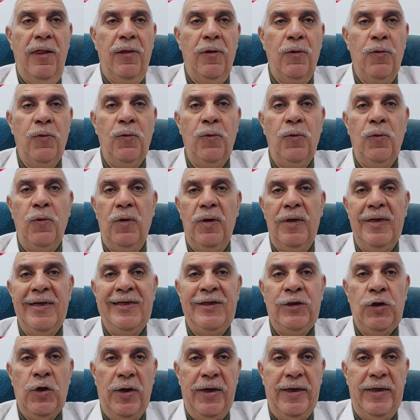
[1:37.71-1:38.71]
through
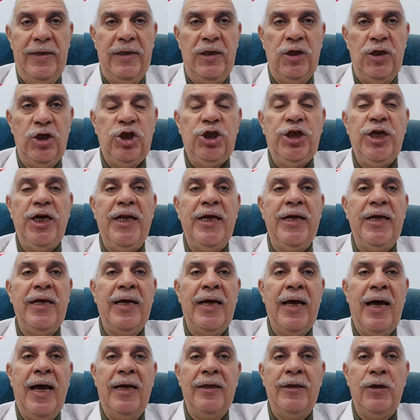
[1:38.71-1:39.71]
urine,
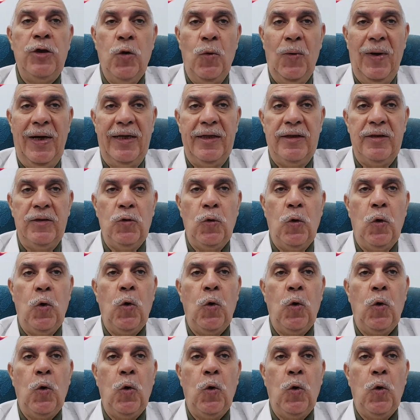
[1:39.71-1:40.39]
sharing a toilet,